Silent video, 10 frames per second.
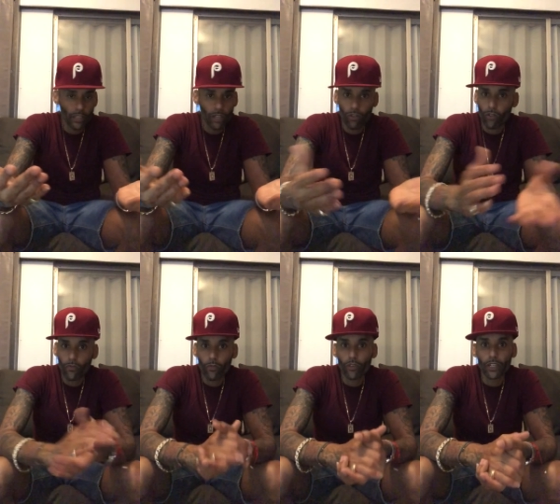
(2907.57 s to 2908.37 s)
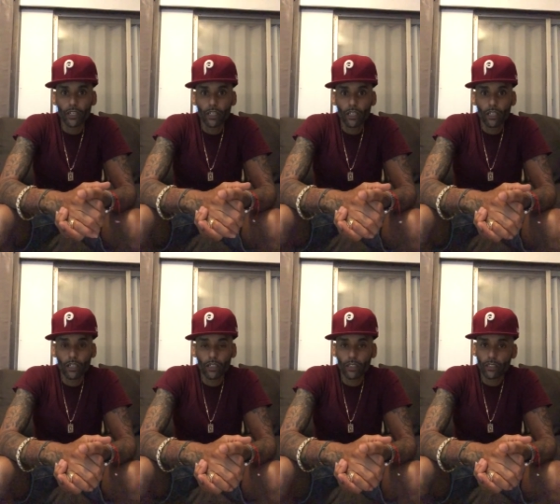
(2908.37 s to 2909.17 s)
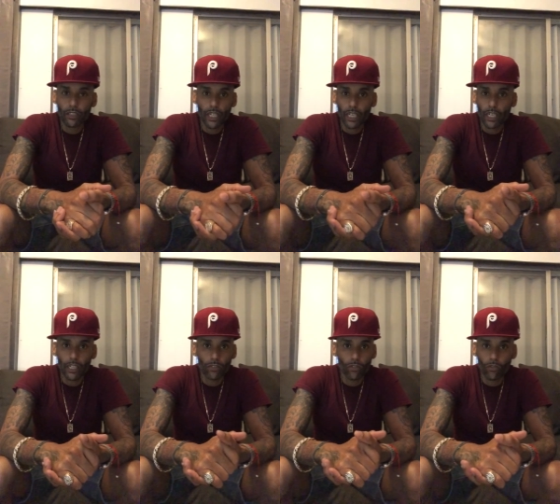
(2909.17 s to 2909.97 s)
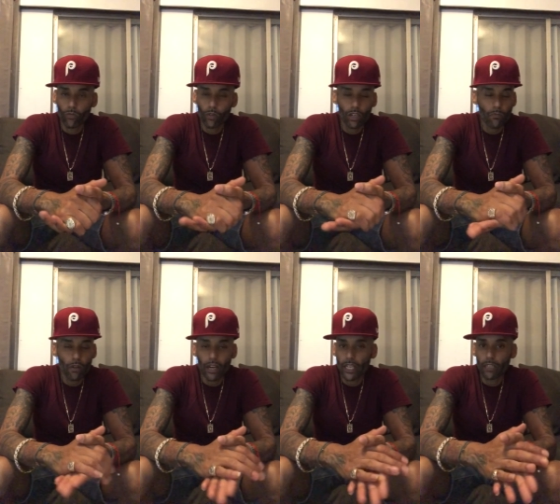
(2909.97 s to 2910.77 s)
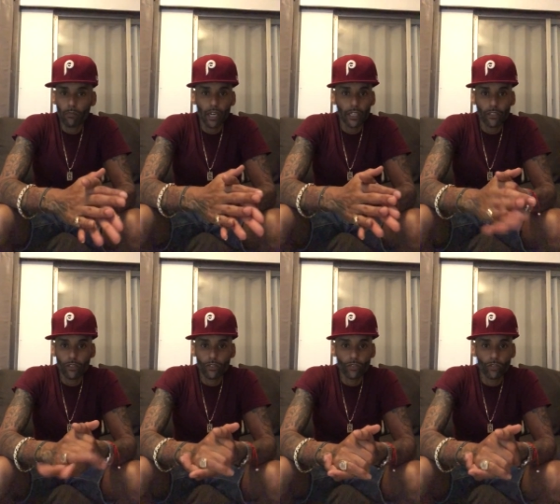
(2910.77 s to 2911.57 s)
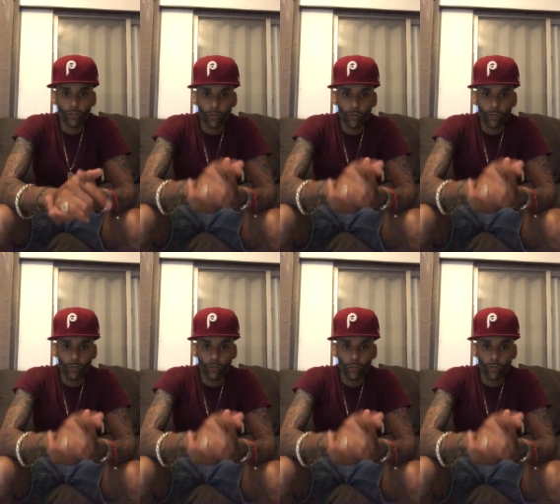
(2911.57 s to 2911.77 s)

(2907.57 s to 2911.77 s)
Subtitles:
then go for it. You understand? Like, don't worry about anybody else. You're